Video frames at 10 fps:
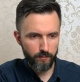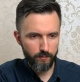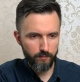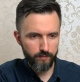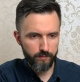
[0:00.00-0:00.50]

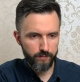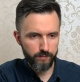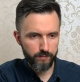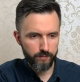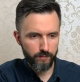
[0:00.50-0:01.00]

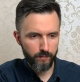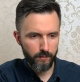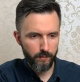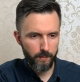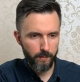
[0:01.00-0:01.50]

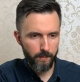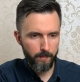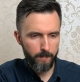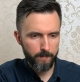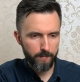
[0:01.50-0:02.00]

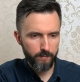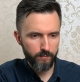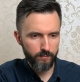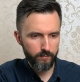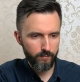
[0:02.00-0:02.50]

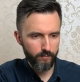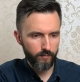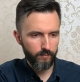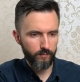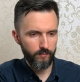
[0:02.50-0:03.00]

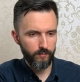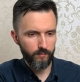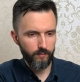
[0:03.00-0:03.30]
(silence)